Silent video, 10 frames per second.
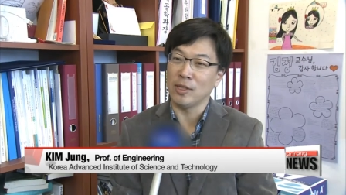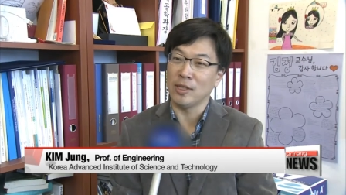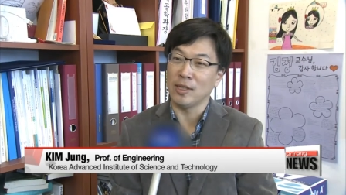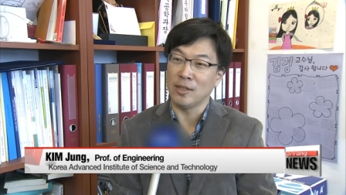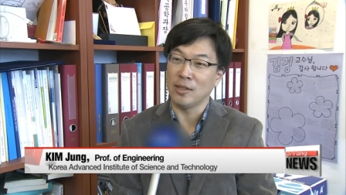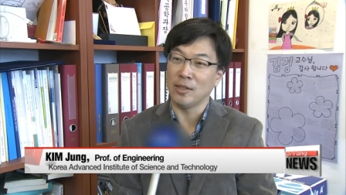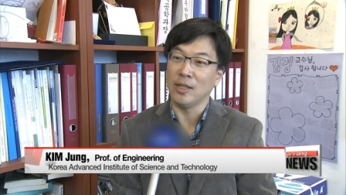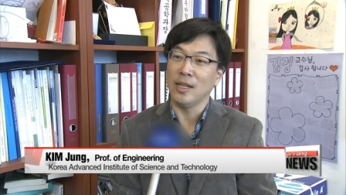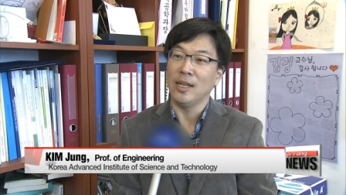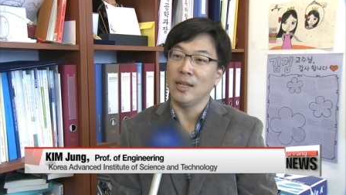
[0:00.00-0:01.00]
and they are
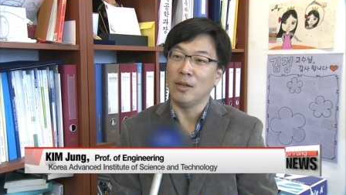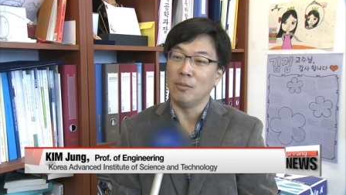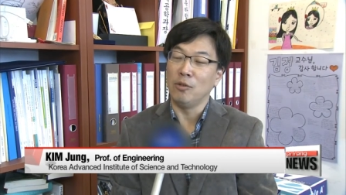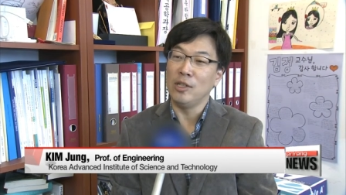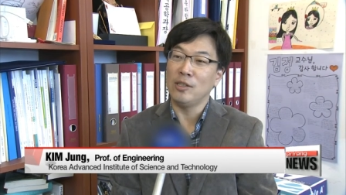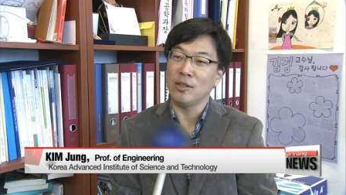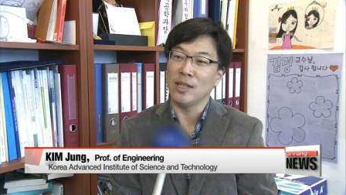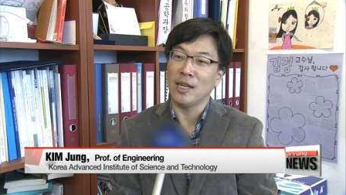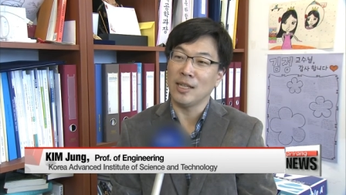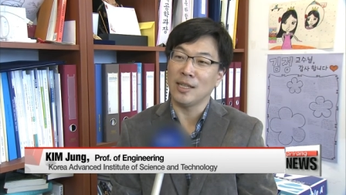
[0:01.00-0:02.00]
particularly
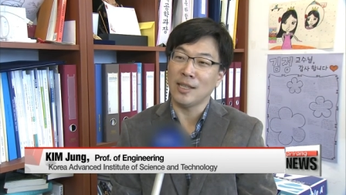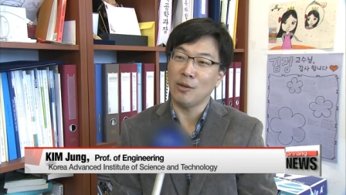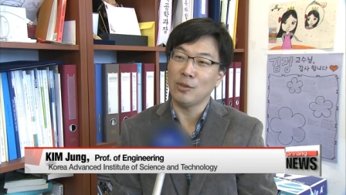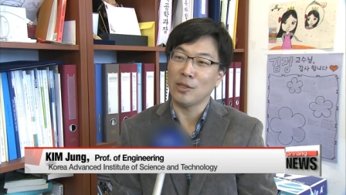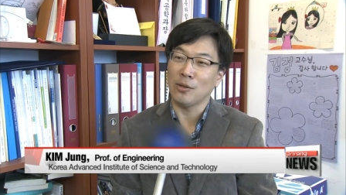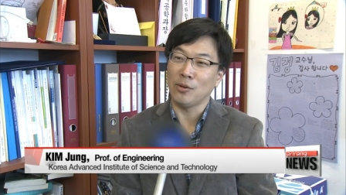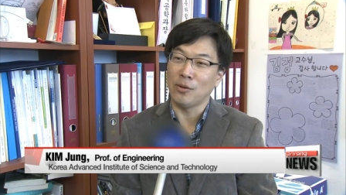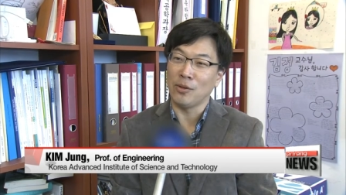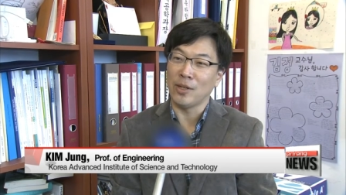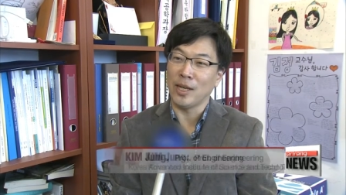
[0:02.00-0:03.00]
promising for
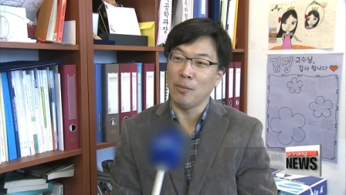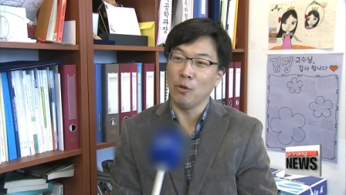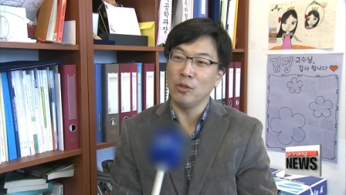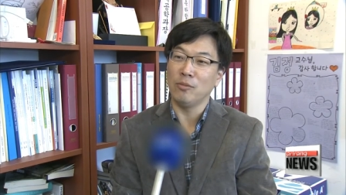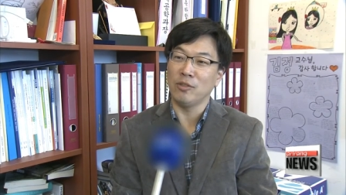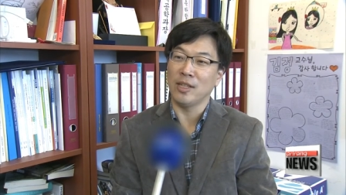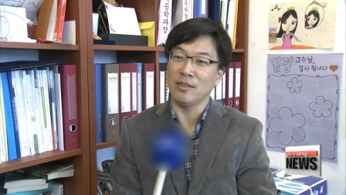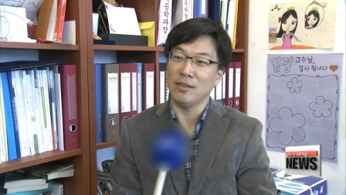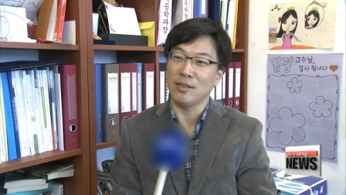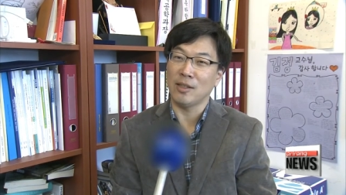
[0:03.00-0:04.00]
rehabilitation
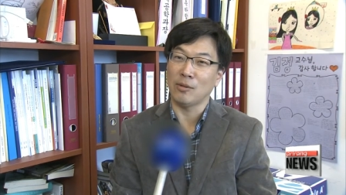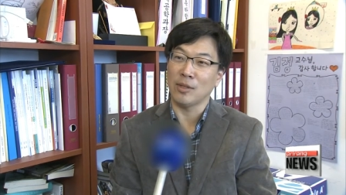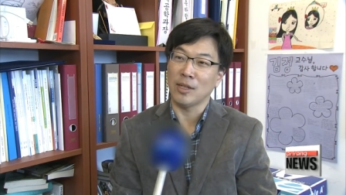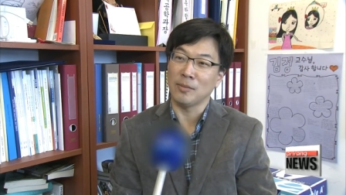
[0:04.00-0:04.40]
purposes.